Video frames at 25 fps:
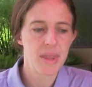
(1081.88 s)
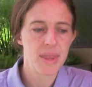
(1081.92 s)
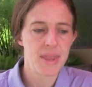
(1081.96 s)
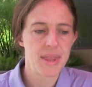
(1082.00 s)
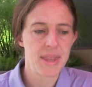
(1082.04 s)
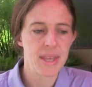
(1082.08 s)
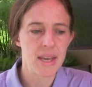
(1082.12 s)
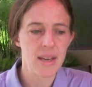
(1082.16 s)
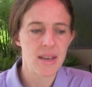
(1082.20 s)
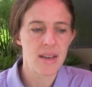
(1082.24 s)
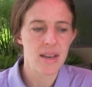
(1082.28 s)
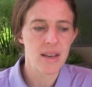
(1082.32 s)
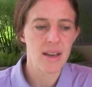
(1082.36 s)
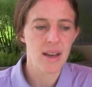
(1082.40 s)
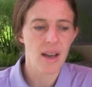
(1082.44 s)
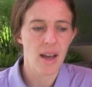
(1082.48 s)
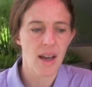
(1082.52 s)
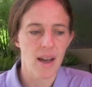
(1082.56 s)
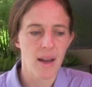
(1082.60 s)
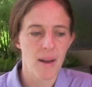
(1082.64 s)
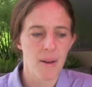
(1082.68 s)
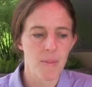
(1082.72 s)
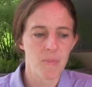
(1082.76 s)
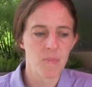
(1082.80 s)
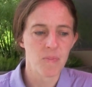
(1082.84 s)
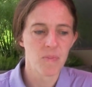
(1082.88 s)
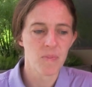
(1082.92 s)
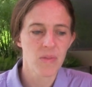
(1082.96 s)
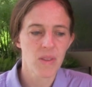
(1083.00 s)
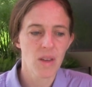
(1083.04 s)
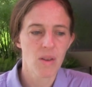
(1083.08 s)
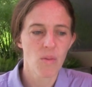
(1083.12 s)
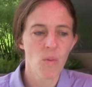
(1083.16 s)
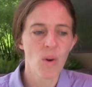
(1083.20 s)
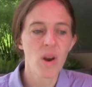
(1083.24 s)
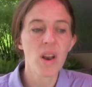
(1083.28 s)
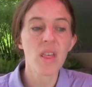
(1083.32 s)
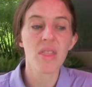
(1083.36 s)
the um,
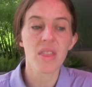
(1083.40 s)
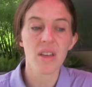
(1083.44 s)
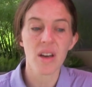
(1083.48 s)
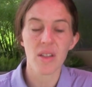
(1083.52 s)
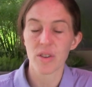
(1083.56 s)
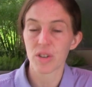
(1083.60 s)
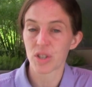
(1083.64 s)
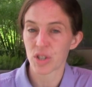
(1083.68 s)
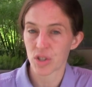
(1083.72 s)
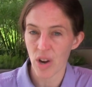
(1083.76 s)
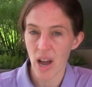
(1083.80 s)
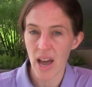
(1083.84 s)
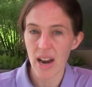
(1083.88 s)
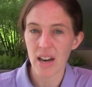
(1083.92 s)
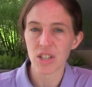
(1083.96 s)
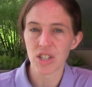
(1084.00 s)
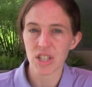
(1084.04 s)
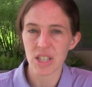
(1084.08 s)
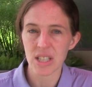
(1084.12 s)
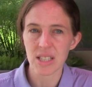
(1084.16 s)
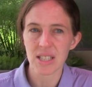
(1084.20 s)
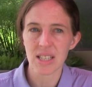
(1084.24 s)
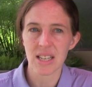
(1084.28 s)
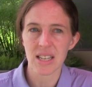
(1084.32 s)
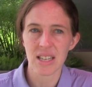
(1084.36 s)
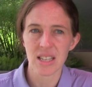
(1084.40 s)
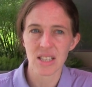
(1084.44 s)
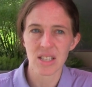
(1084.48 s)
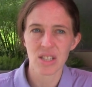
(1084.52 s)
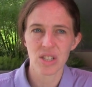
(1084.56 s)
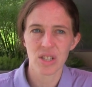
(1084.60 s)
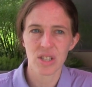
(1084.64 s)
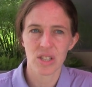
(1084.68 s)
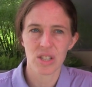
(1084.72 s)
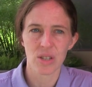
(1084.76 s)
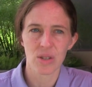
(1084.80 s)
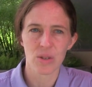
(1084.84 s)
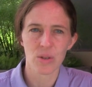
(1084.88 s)
one of the other strategies
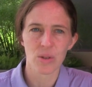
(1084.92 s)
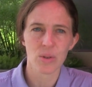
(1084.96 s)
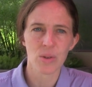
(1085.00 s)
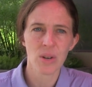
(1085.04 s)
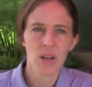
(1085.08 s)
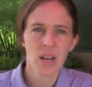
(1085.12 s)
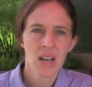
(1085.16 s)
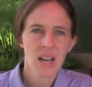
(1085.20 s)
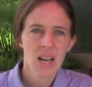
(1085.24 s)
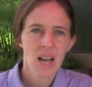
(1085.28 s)
is to